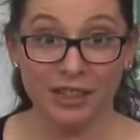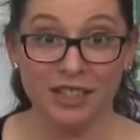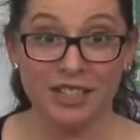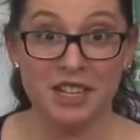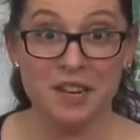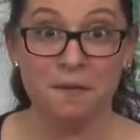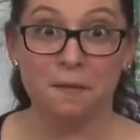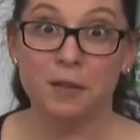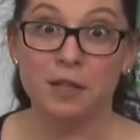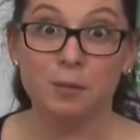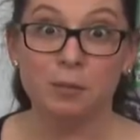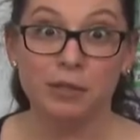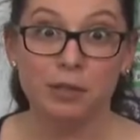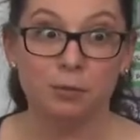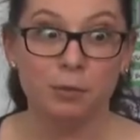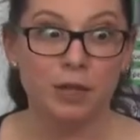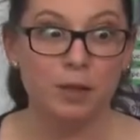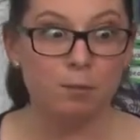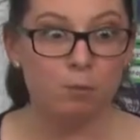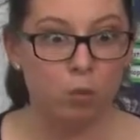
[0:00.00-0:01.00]
the difference
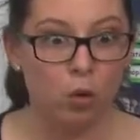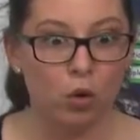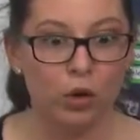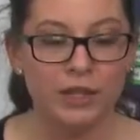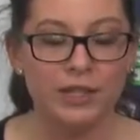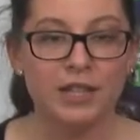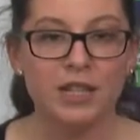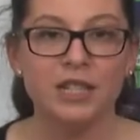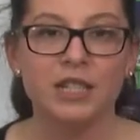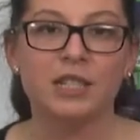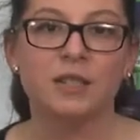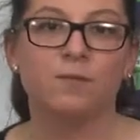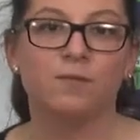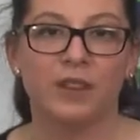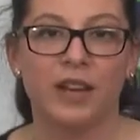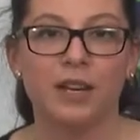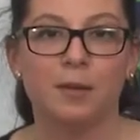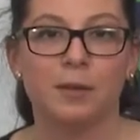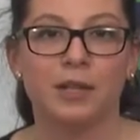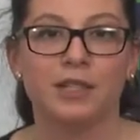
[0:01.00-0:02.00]
between poisonous and
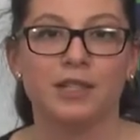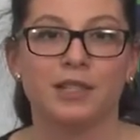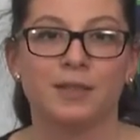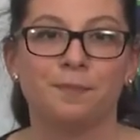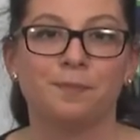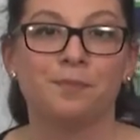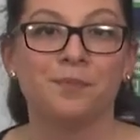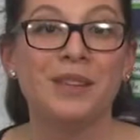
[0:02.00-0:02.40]
venomous.